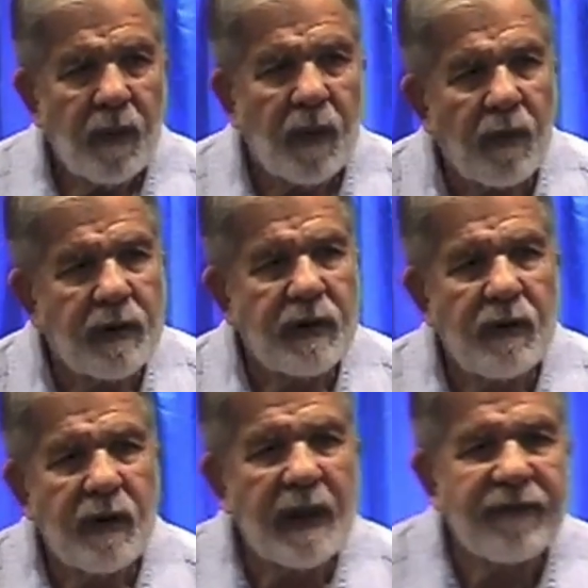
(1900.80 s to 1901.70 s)
What would
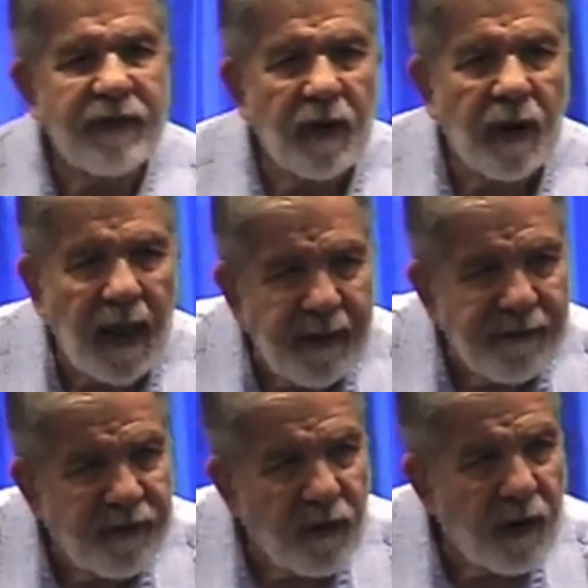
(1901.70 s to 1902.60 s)
you give your life
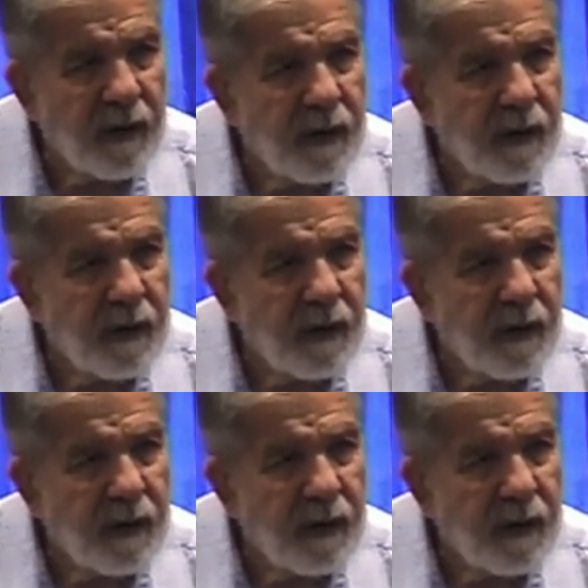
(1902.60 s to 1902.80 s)
for?